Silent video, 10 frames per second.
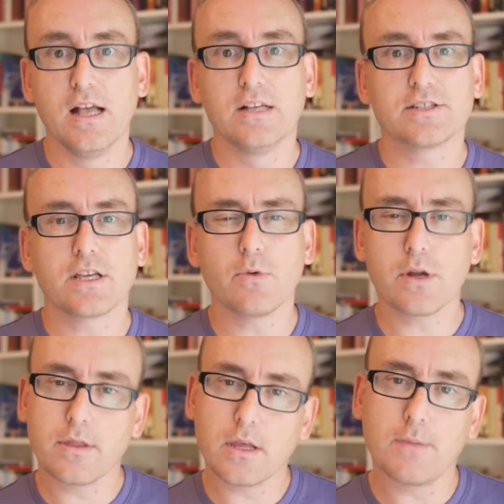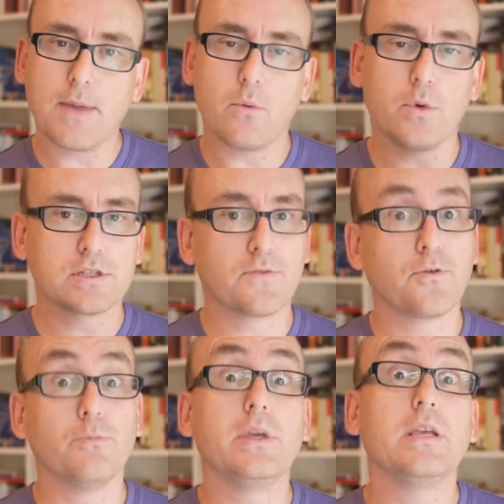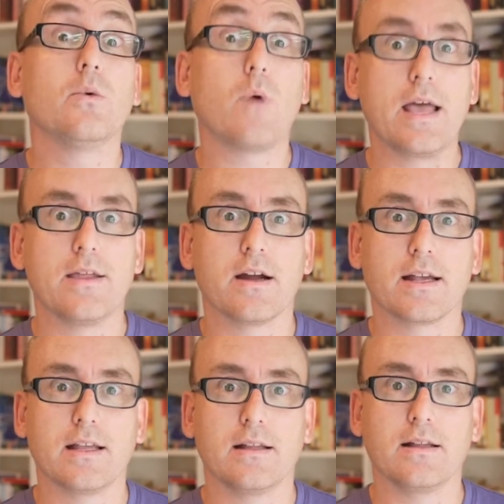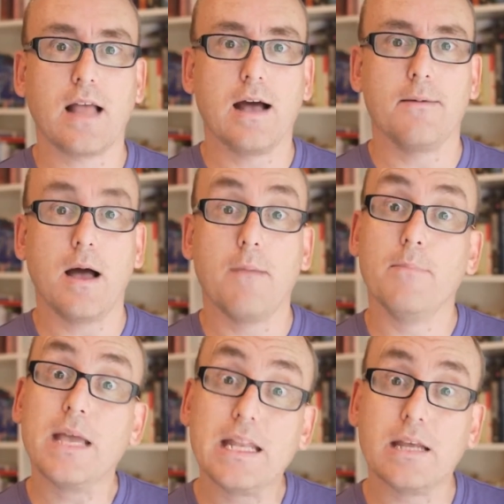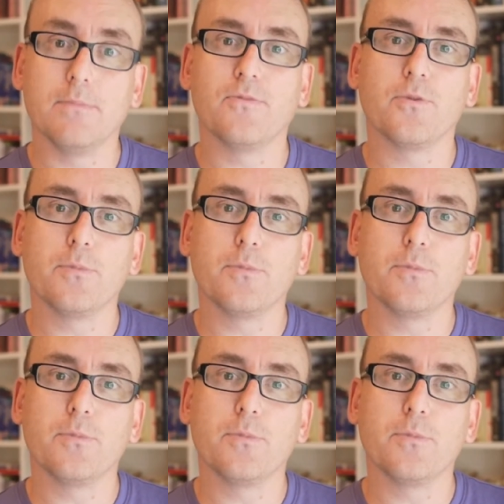So you want to think about what's a familiar way that I can, a medium